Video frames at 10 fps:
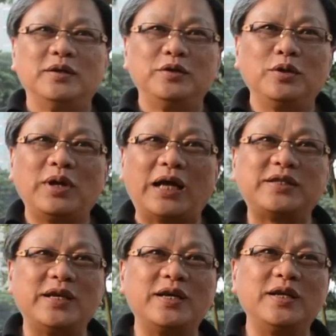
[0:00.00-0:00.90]
You know
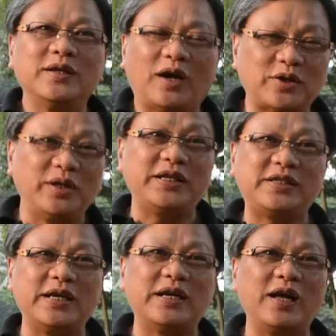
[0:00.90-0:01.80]
last year, sorry
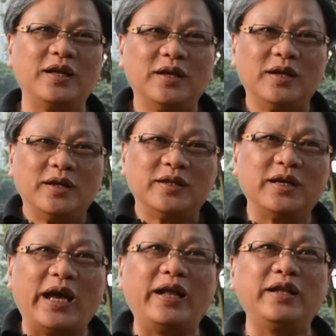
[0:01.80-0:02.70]
this year,
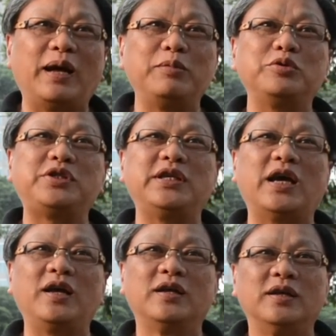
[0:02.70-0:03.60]
the
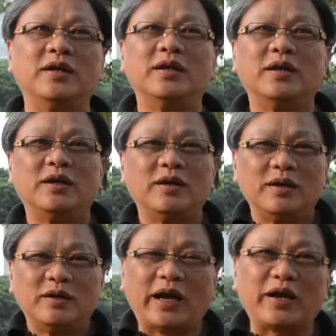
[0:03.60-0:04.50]
NWC
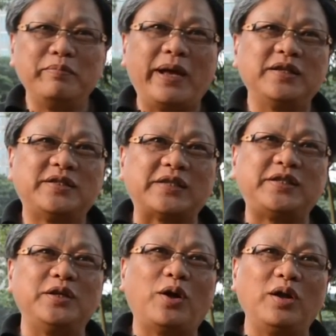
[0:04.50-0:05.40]
recommend
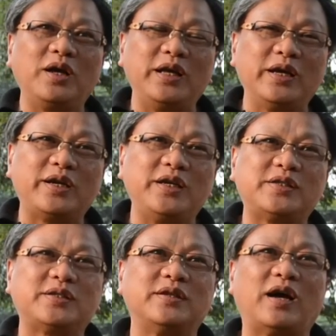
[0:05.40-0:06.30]
$60
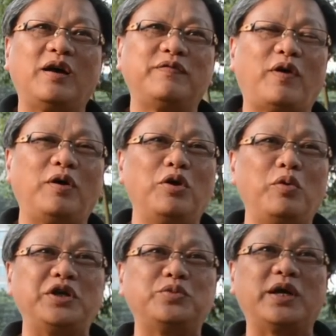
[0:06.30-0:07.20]
increase for low
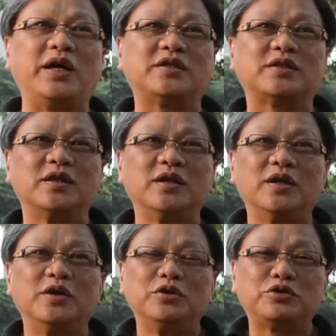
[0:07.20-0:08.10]
wage workers.
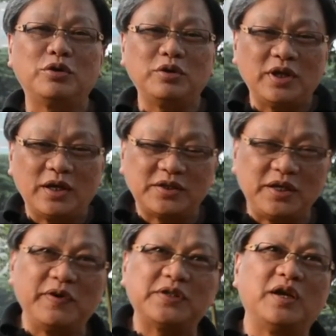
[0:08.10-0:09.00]
So the
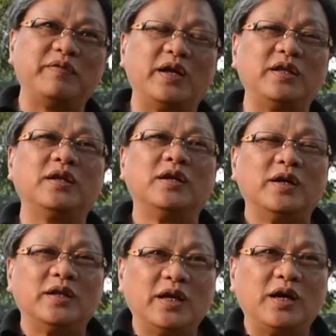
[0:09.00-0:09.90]
civil servant,
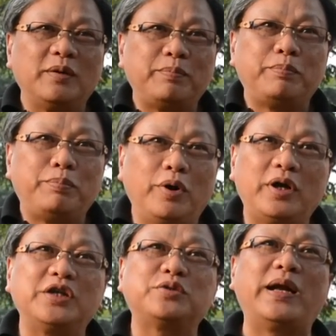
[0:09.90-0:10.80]
the
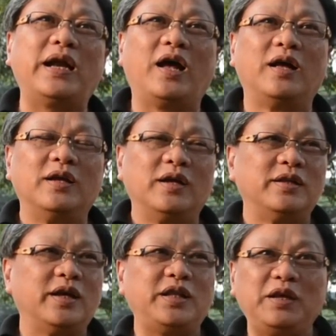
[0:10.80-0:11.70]
poorest one,
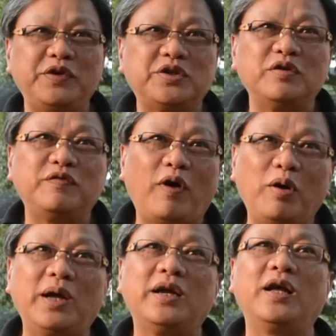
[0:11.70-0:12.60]
the Division
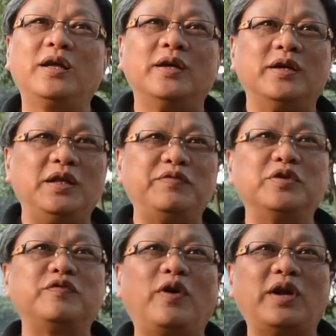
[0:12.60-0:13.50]
4 one,
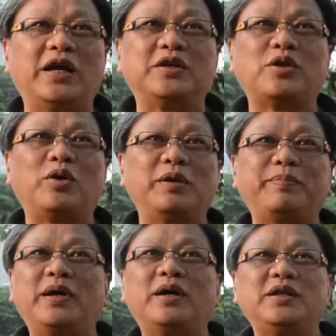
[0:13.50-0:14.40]
Division 4 like
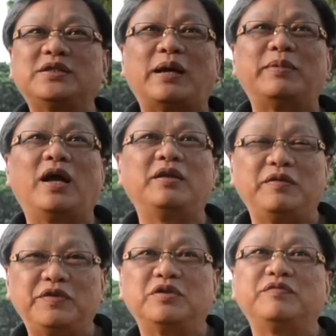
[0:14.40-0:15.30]
storekeeper this time,
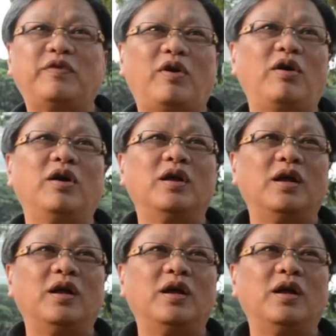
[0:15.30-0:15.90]
Division 4,